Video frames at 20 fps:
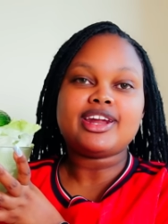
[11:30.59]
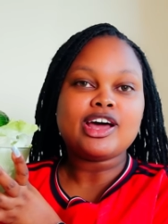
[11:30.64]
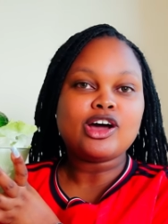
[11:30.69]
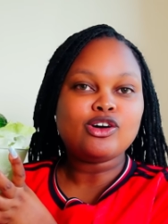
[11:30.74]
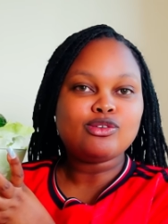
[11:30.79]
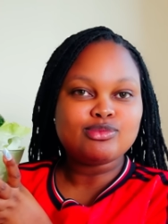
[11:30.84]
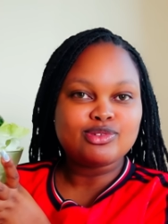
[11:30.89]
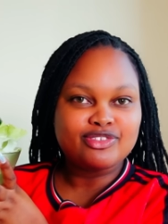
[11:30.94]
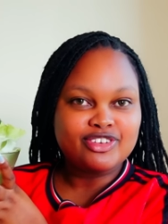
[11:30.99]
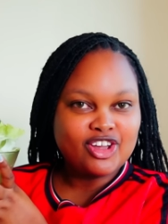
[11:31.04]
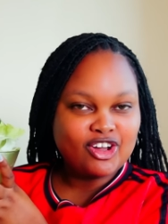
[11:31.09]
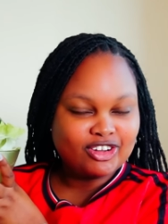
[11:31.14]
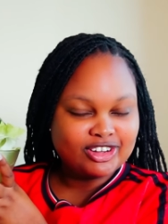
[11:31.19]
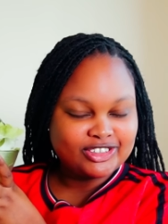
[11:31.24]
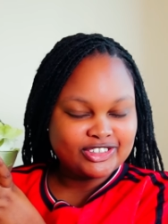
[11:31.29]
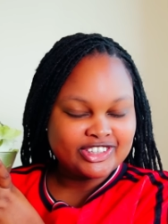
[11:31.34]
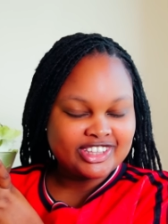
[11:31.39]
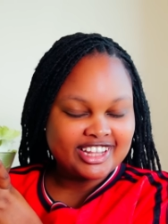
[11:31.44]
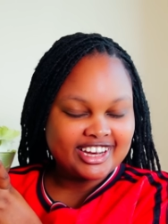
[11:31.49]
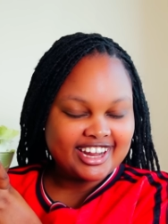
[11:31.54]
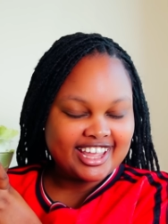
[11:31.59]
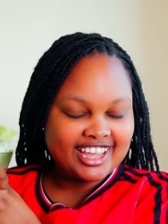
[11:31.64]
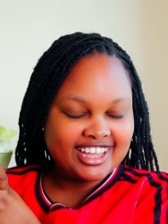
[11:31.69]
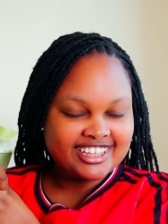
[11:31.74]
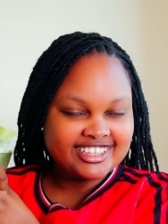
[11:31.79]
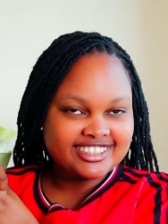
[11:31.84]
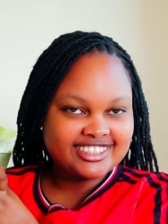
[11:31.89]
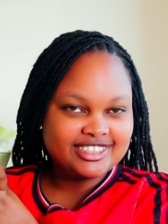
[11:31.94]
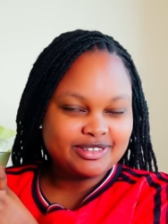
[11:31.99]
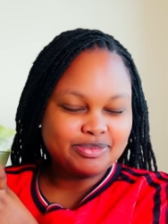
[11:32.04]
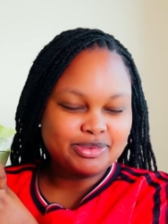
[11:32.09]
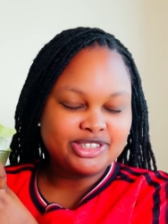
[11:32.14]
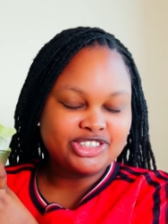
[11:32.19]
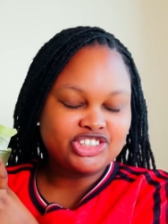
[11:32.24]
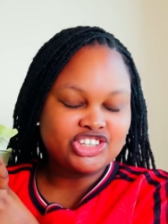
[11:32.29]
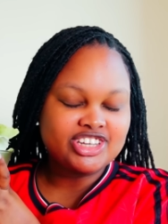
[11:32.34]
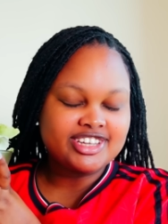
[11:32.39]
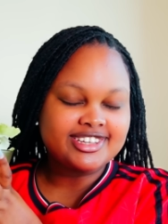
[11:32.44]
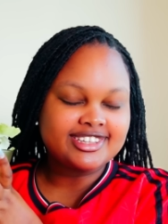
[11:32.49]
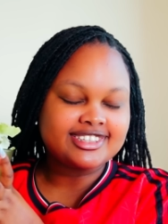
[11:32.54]
now moving on to the next, which
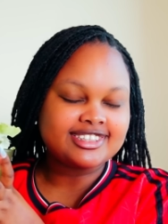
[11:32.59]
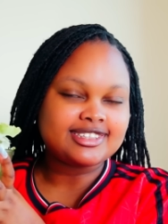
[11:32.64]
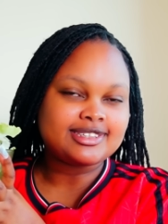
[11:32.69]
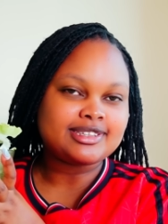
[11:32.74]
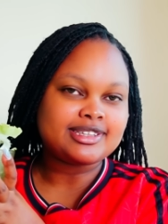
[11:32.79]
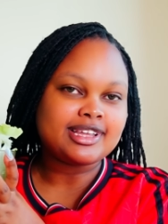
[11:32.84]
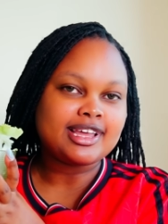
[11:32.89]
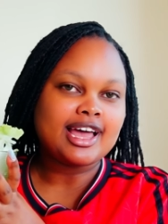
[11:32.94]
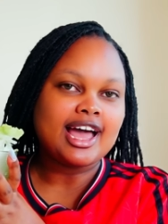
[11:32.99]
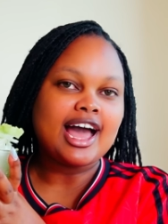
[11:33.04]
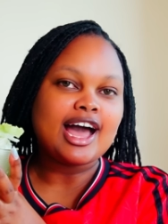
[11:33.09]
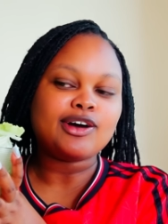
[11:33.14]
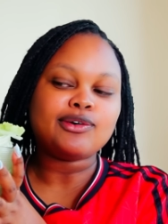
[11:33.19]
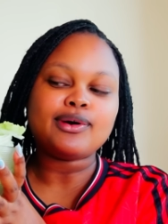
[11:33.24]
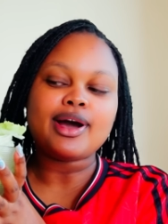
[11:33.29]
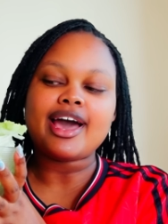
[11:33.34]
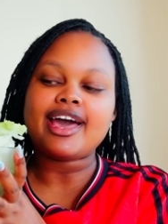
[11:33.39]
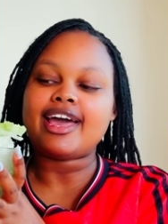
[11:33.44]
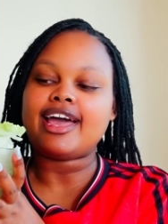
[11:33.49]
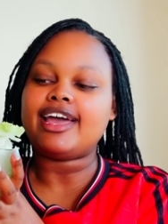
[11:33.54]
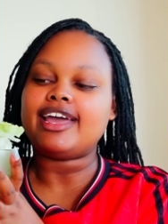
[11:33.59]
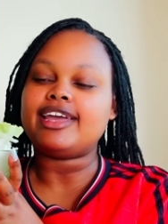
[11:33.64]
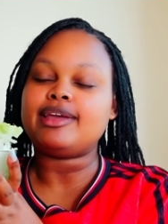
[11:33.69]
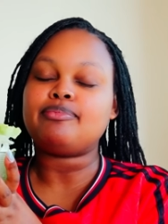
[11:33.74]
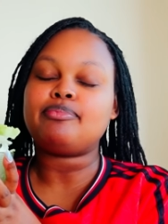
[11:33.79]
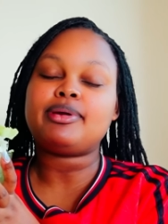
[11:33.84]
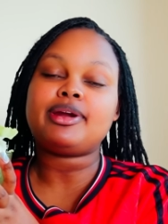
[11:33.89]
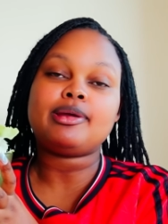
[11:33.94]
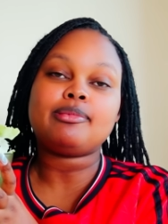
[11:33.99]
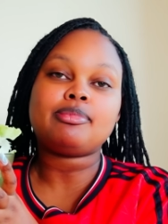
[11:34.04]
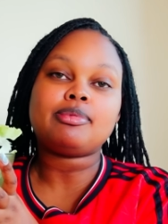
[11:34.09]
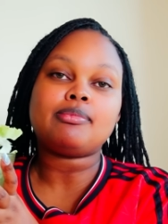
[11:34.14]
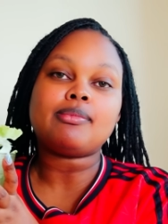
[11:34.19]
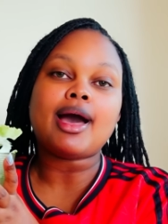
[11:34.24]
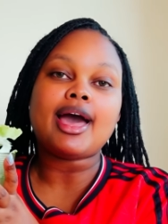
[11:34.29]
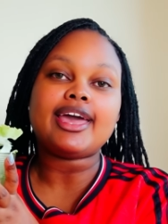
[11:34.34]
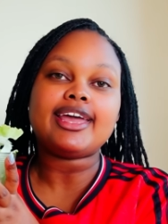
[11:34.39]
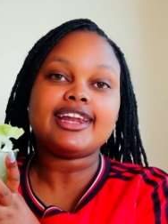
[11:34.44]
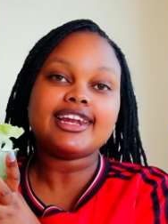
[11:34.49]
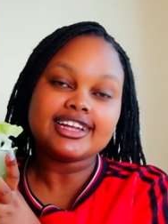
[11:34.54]
is how I prep
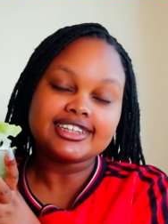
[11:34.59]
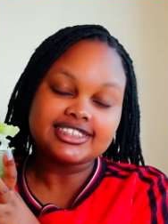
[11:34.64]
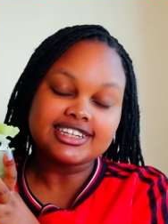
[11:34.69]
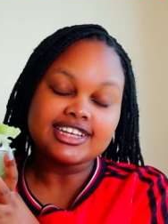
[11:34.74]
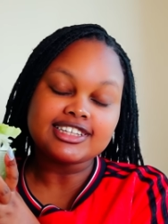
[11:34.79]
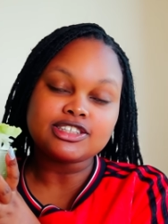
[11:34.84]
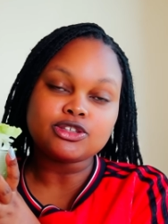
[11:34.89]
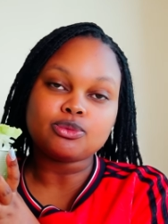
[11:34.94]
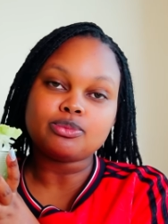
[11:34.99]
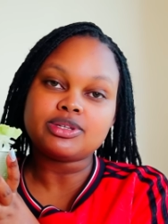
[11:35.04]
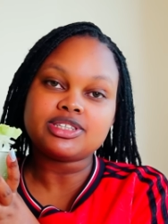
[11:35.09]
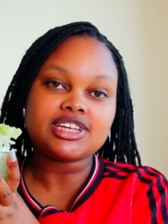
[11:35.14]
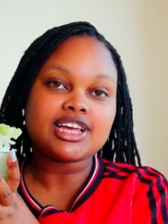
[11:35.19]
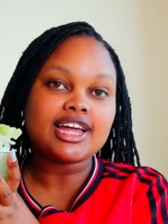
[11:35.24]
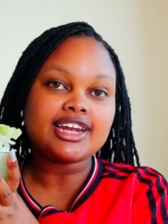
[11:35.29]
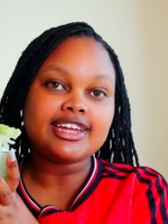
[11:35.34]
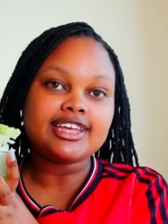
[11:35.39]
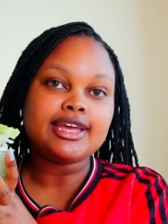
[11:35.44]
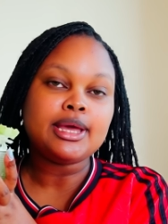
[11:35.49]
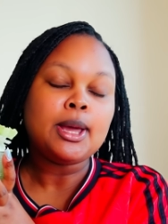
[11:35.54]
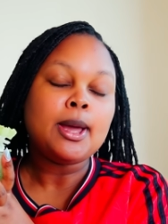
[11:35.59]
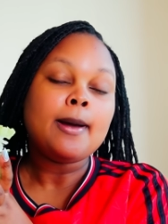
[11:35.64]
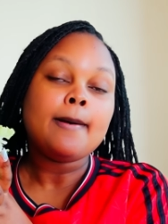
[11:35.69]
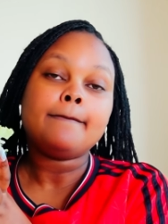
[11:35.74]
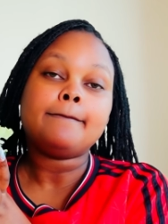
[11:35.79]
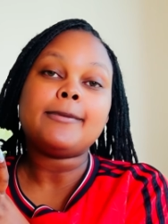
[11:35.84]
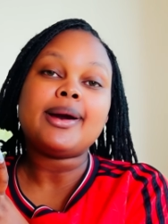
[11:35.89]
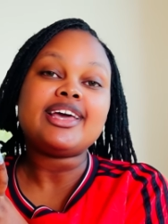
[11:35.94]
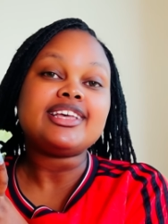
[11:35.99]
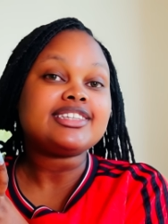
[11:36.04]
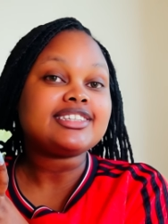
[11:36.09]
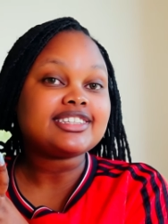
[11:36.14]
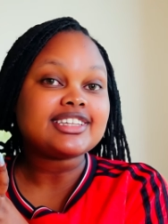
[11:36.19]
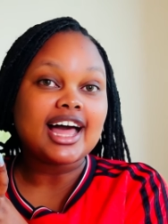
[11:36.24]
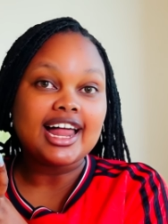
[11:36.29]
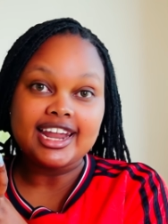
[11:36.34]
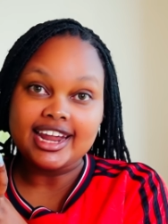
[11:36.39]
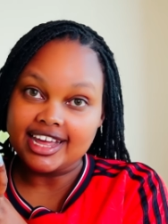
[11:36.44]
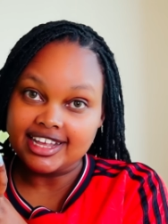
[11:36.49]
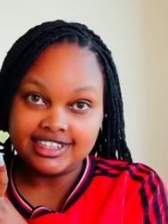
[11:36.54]
my lettuce, so basically my
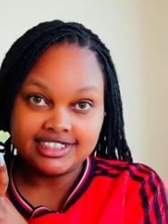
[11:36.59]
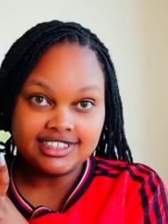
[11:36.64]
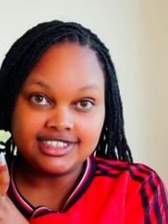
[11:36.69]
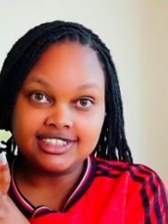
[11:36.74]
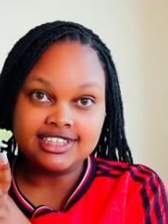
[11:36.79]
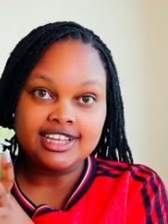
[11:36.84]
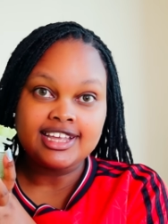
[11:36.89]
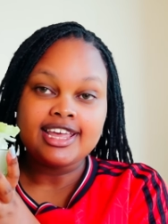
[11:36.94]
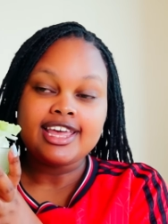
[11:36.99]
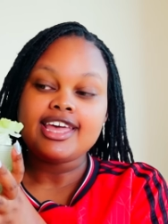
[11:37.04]
salads.